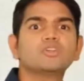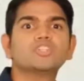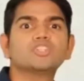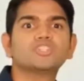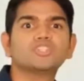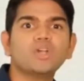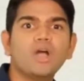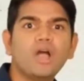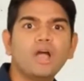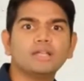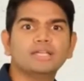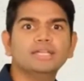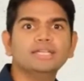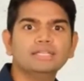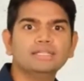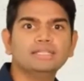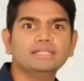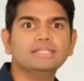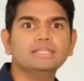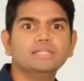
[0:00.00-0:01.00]

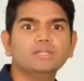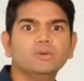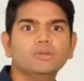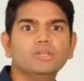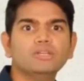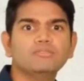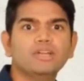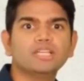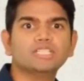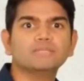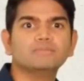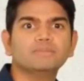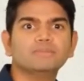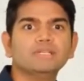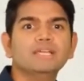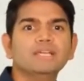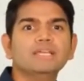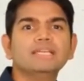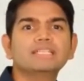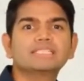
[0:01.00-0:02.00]
shockingly low investment
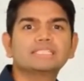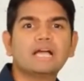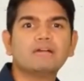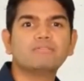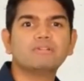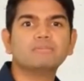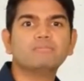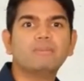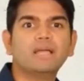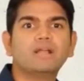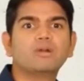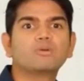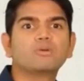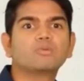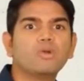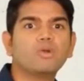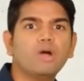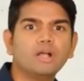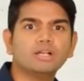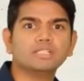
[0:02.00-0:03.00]
is covered by a
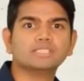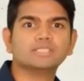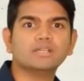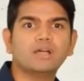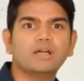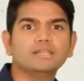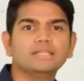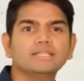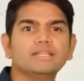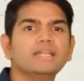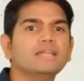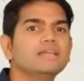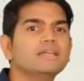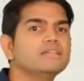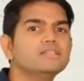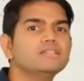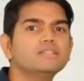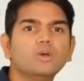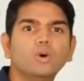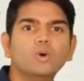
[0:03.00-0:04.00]
rock-solid,
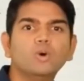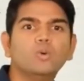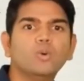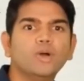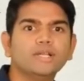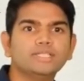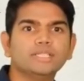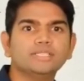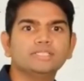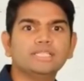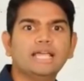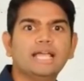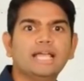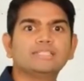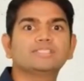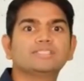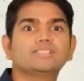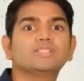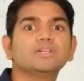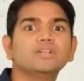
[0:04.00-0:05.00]
no questions
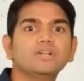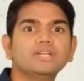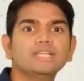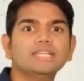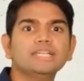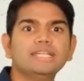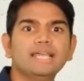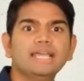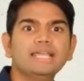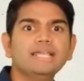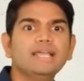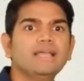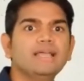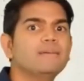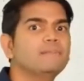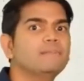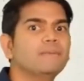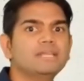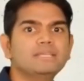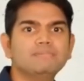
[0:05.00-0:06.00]
asked thirty day
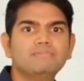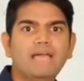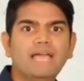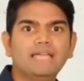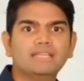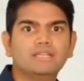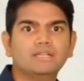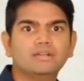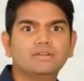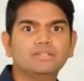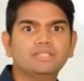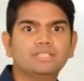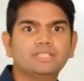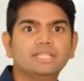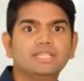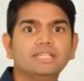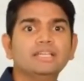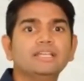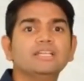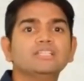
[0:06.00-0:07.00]
money-back
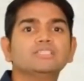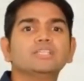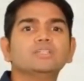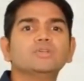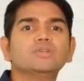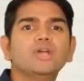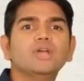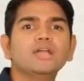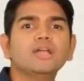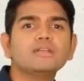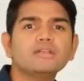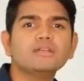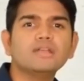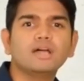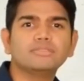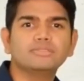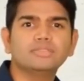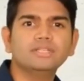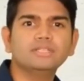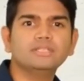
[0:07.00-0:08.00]
guarantee. So you got
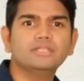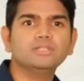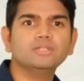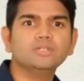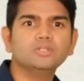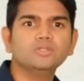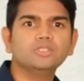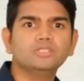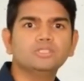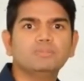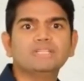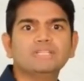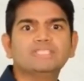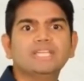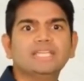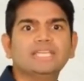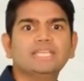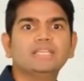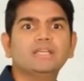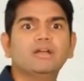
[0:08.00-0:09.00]
nothing to lose by
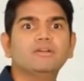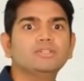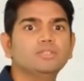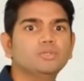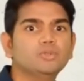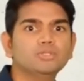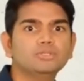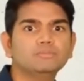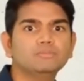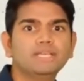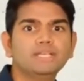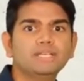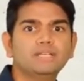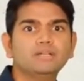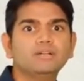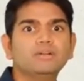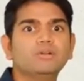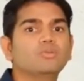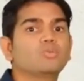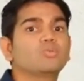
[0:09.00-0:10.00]
checking out
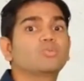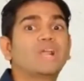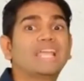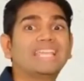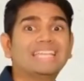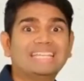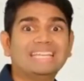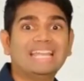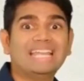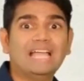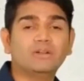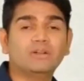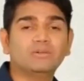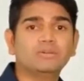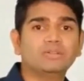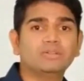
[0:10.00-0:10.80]
DoodleMaker right now.